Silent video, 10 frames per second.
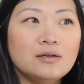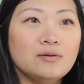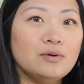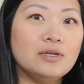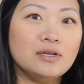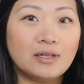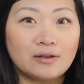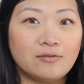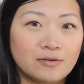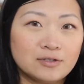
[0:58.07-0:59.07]
really like
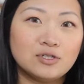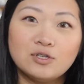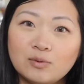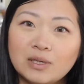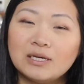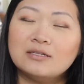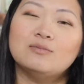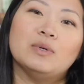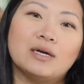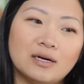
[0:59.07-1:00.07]
the first 2 weeks,
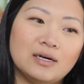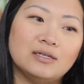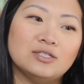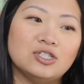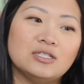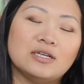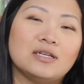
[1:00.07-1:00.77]
because she said